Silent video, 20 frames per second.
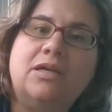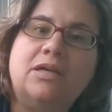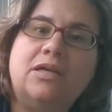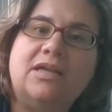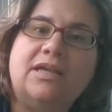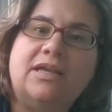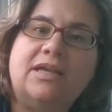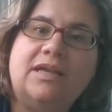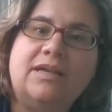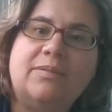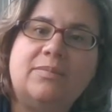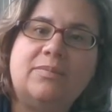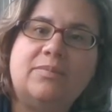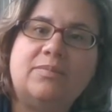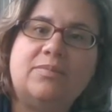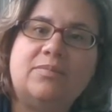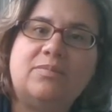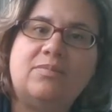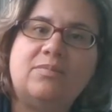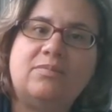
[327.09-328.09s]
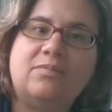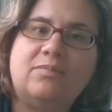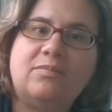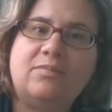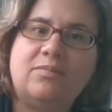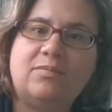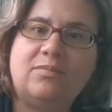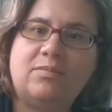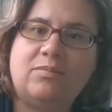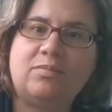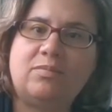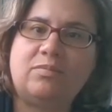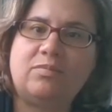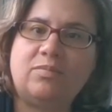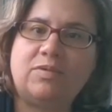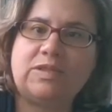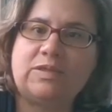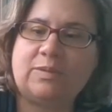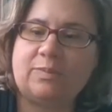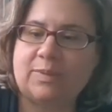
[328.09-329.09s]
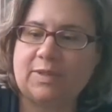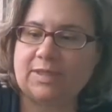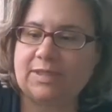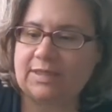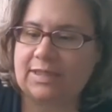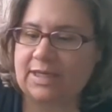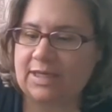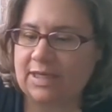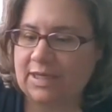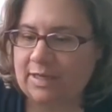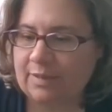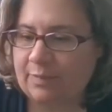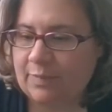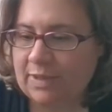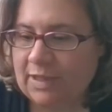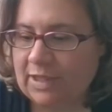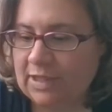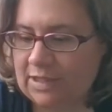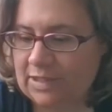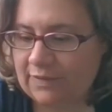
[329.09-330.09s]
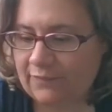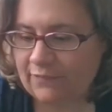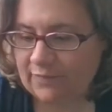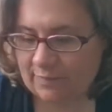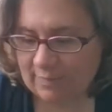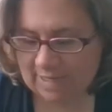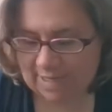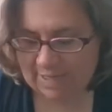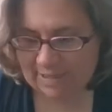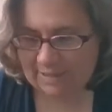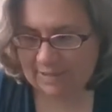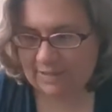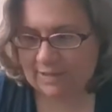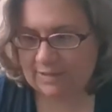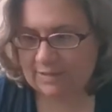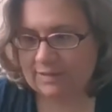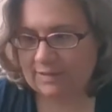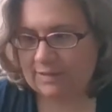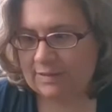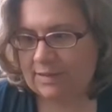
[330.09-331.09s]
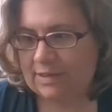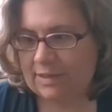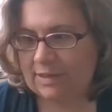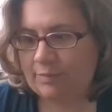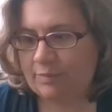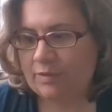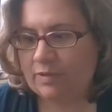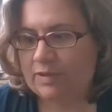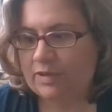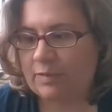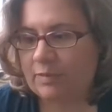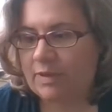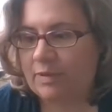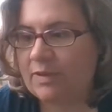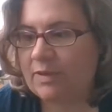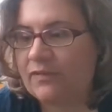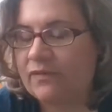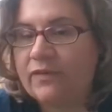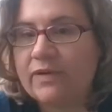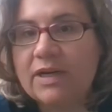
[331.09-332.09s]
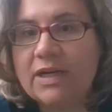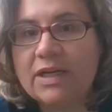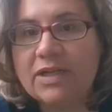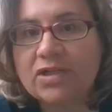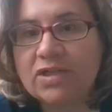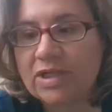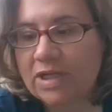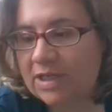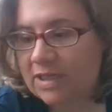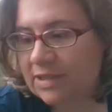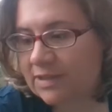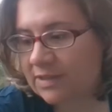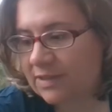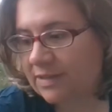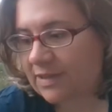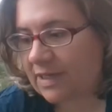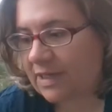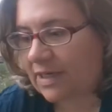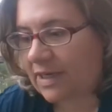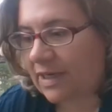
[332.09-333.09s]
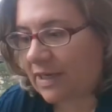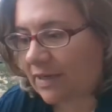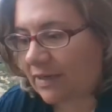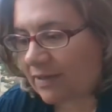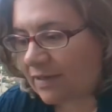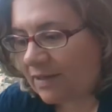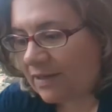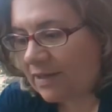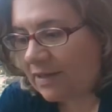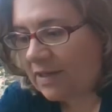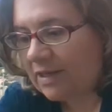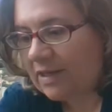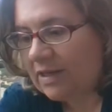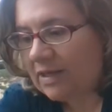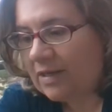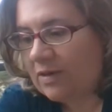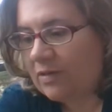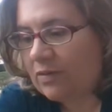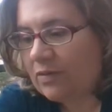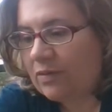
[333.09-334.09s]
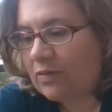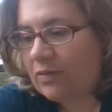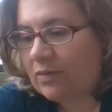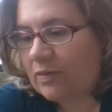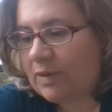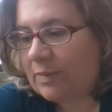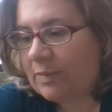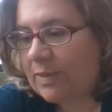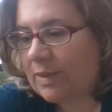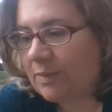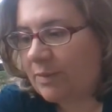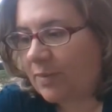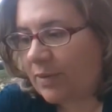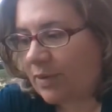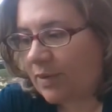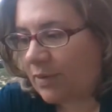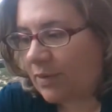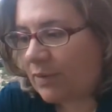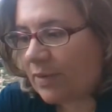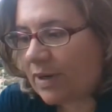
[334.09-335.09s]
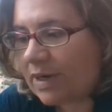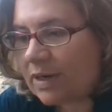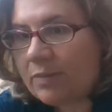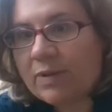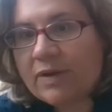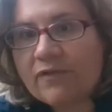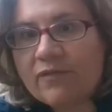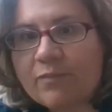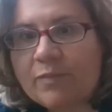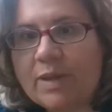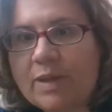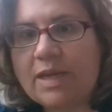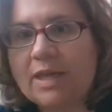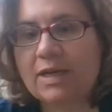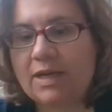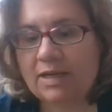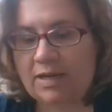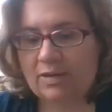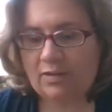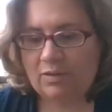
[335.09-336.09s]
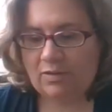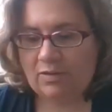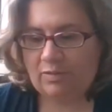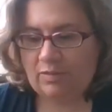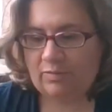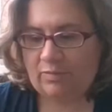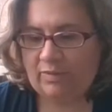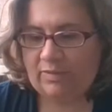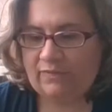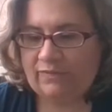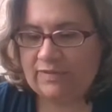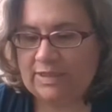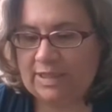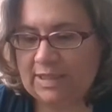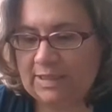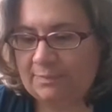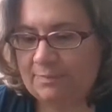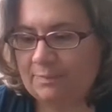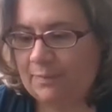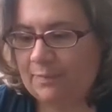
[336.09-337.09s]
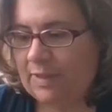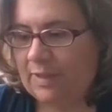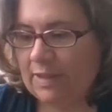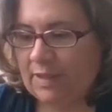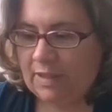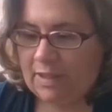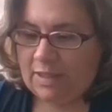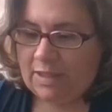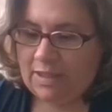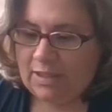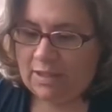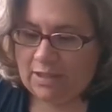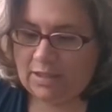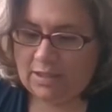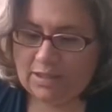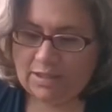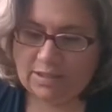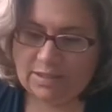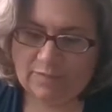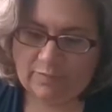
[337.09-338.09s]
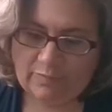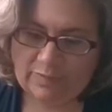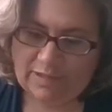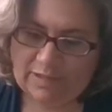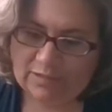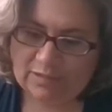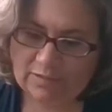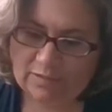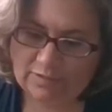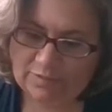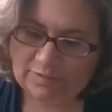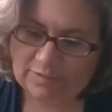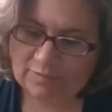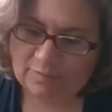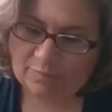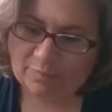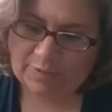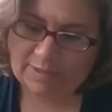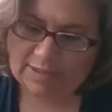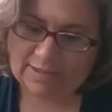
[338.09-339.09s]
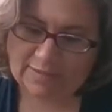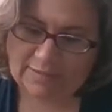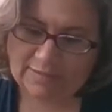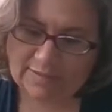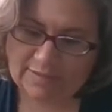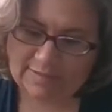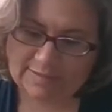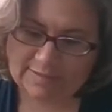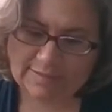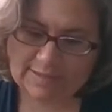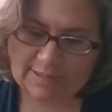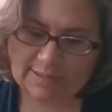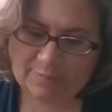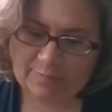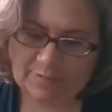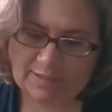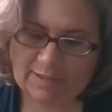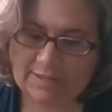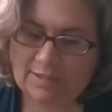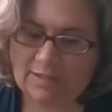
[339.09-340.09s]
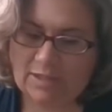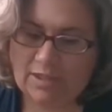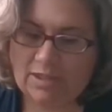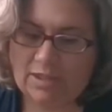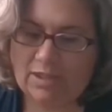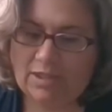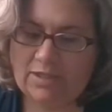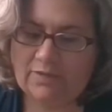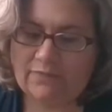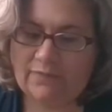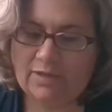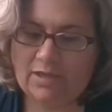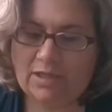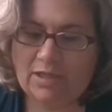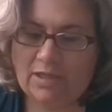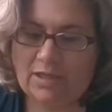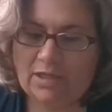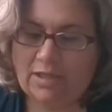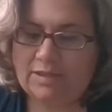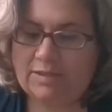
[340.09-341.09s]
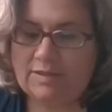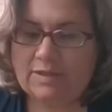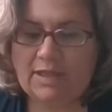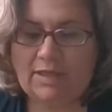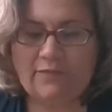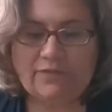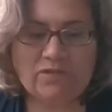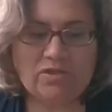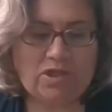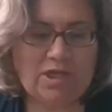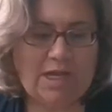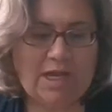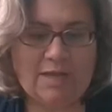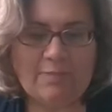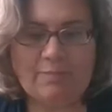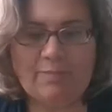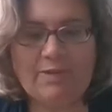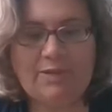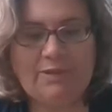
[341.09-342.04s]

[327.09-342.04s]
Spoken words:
Yeah. So you pick that up. I love the magnets. I put them on my fridge and then I remember where we've been and what we've done. We also pick this up in the Garden of the Gods gift shop.